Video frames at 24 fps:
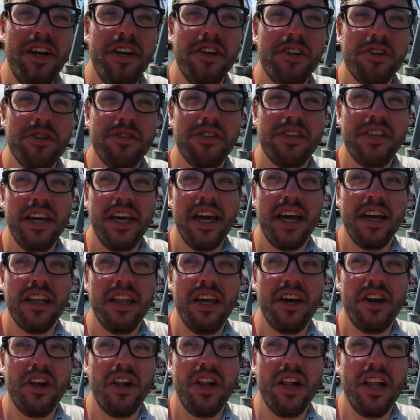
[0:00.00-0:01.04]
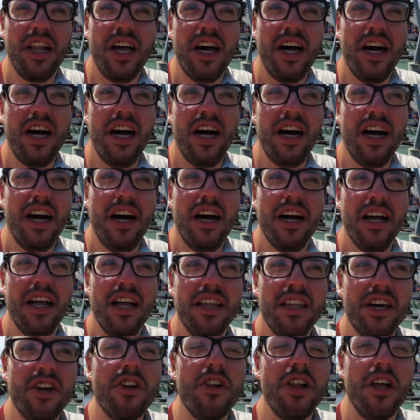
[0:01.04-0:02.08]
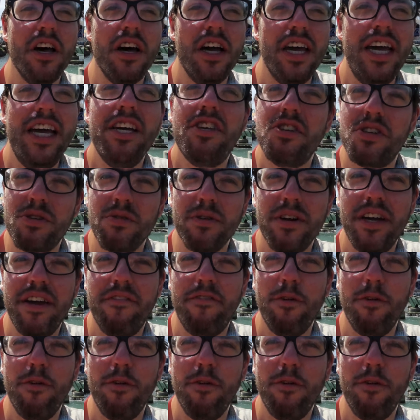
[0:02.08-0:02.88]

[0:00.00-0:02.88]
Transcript: interesting little history